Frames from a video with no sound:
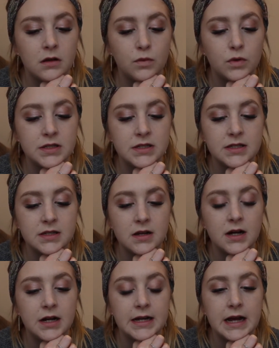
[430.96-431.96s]
once
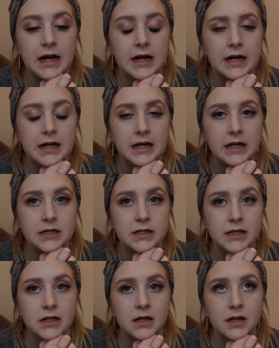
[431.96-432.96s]
I had
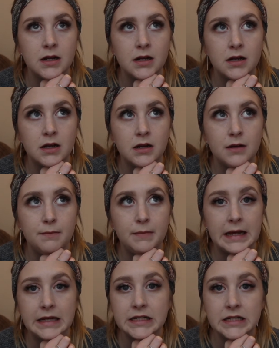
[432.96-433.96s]

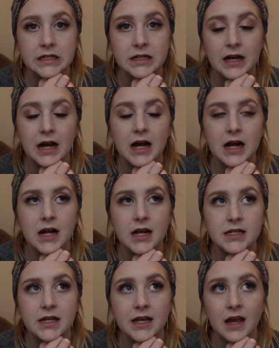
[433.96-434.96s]
bled,
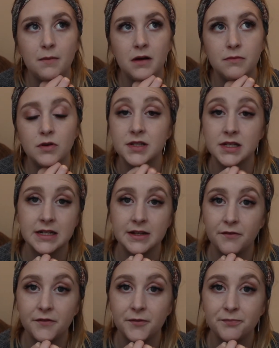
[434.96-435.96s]
and it came back positive.
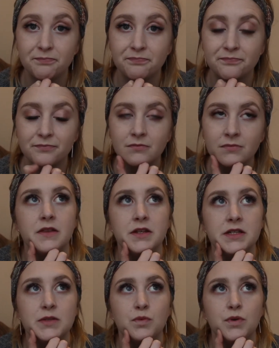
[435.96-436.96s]

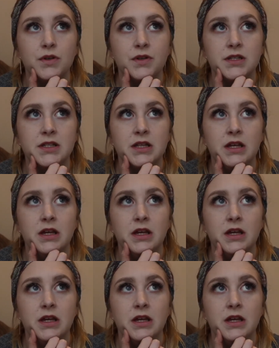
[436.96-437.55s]
This was